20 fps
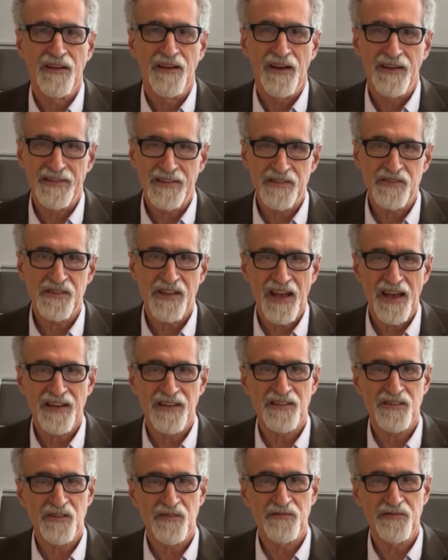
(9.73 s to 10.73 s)
on the
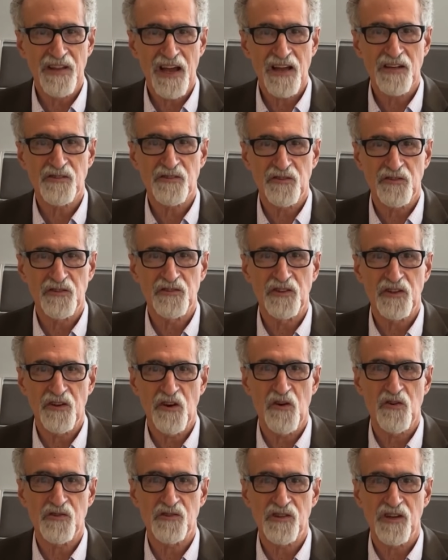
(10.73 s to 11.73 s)
status of national
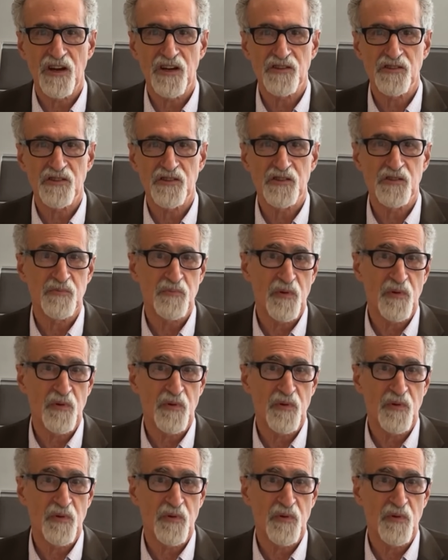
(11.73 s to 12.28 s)
negotiations